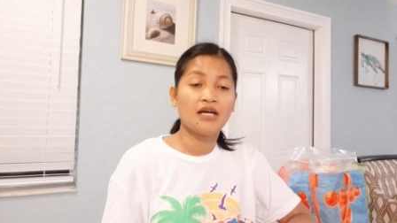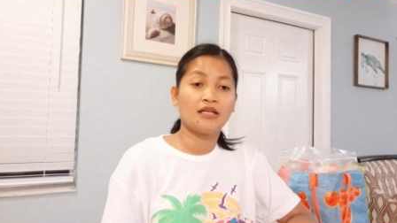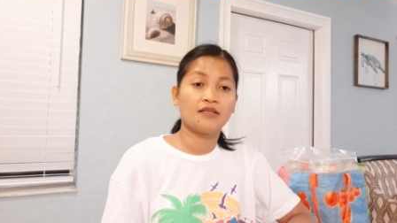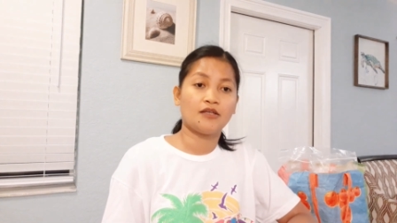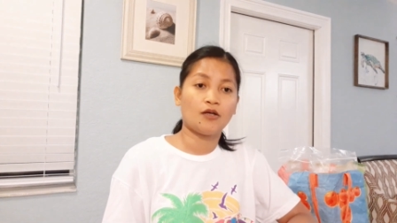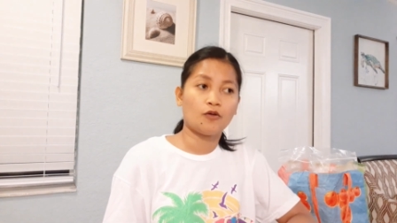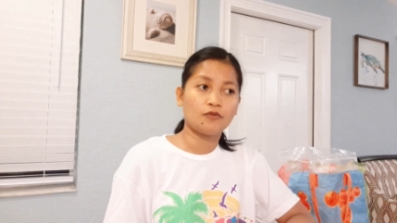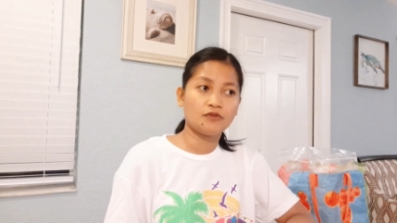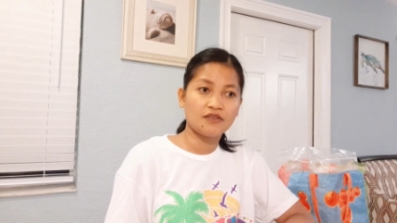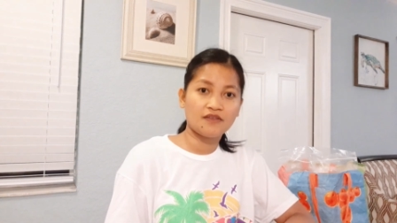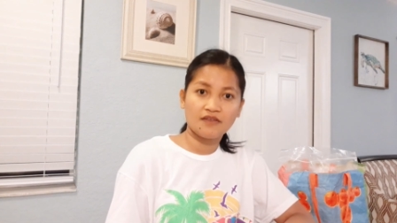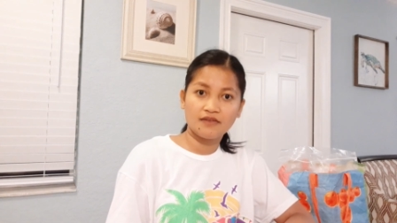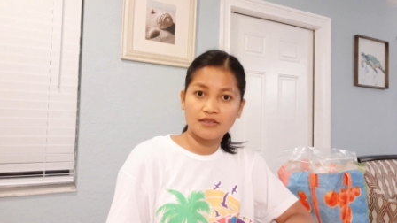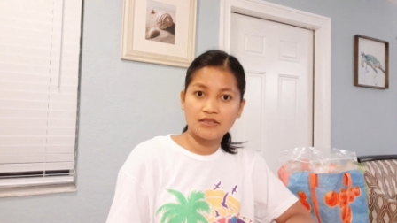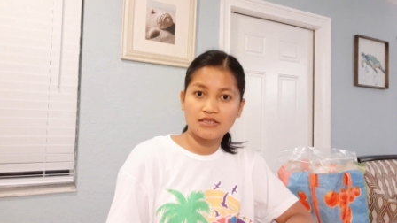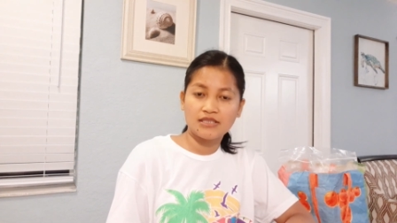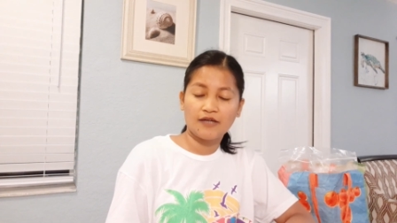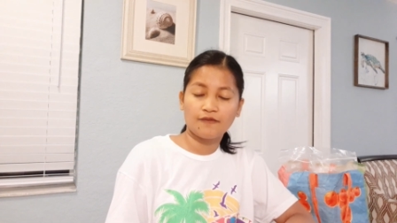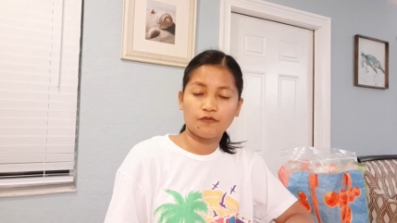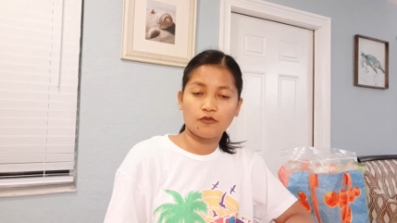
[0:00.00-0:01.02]
The only thing
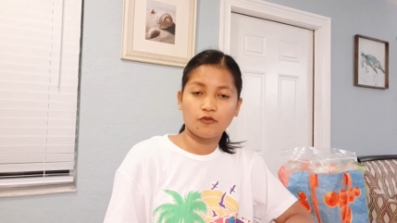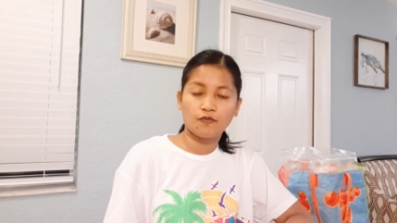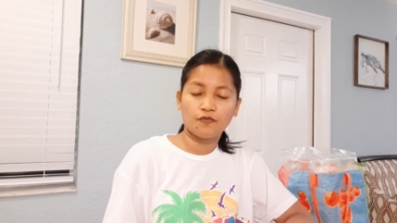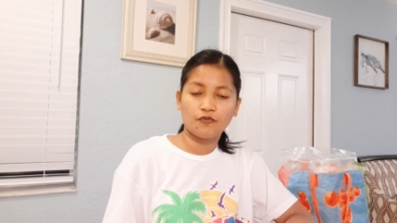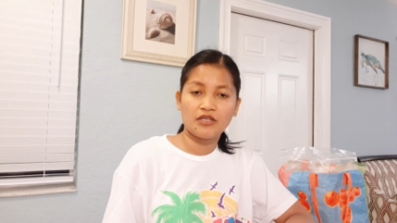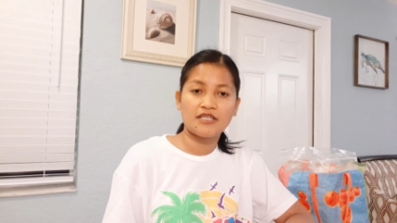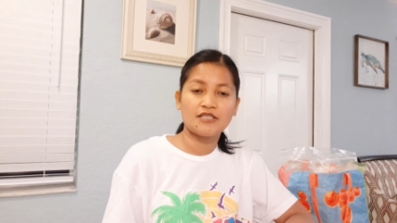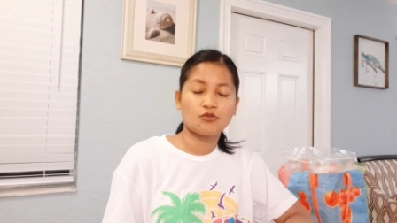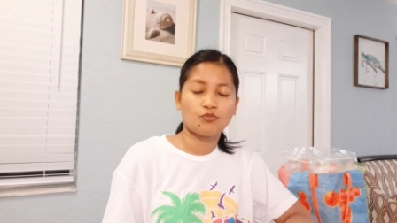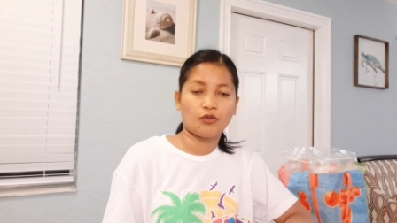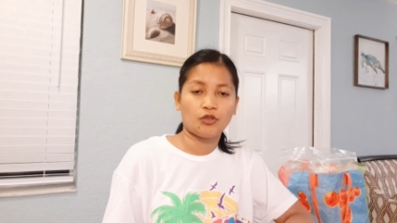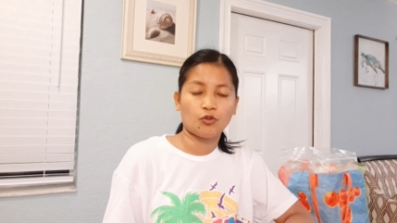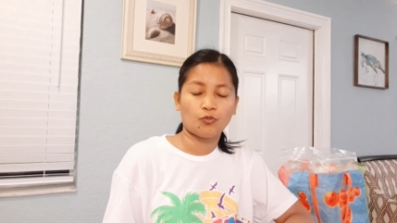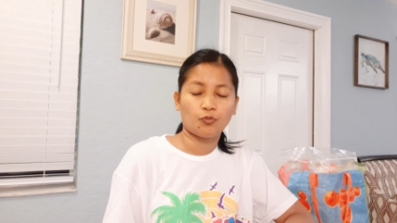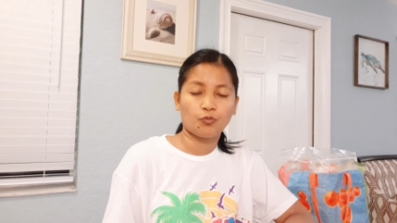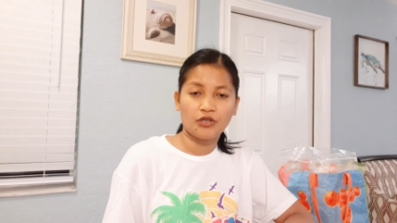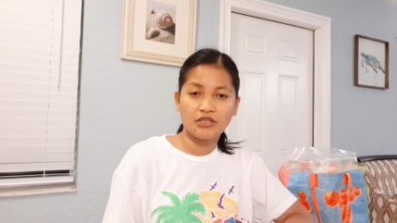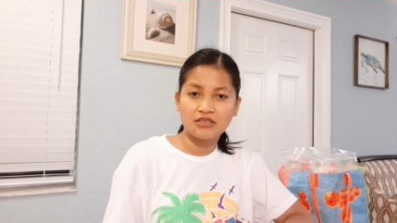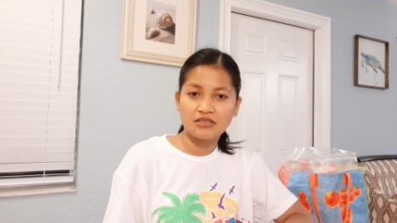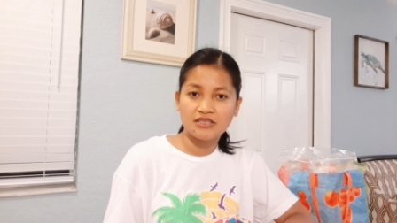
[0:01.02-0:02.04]
that's not for free is when you
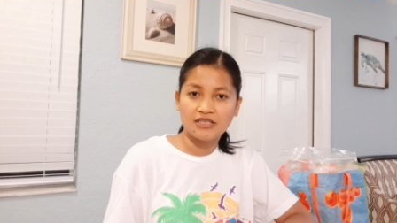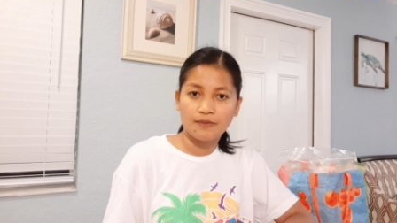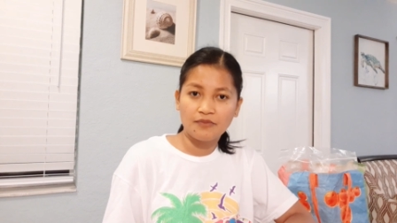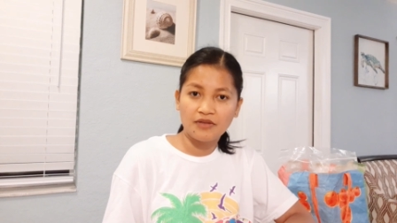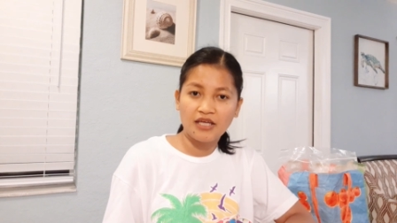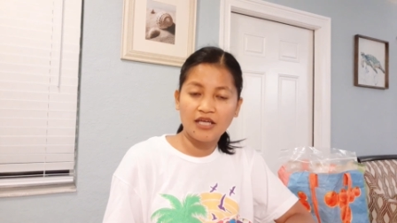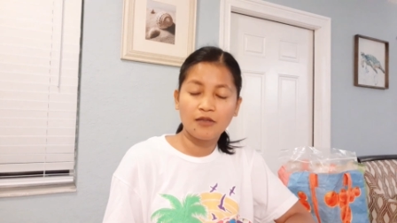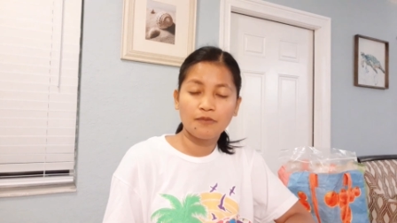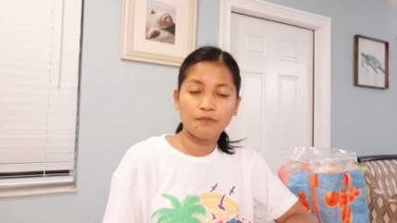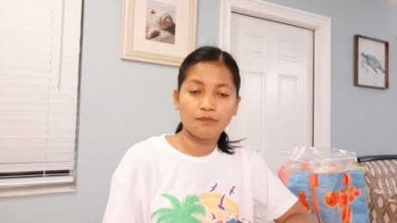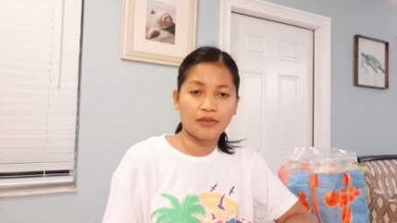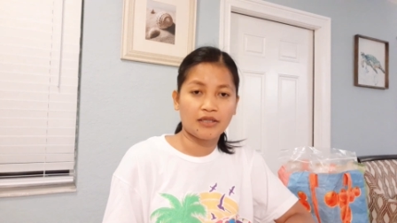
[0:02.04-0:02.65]
print something,